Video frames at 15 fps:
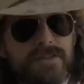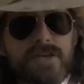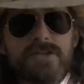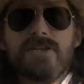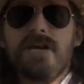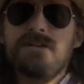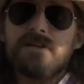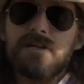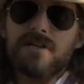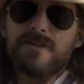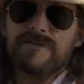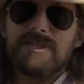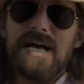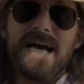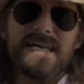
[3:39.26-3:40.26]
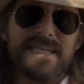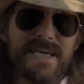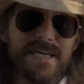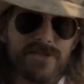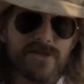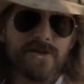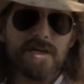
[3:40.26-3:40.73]
There's other little side
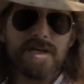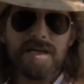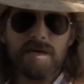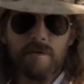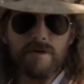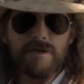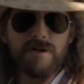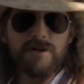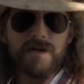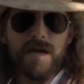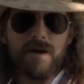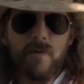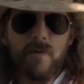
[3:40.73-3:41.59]
gigs you can get when you're day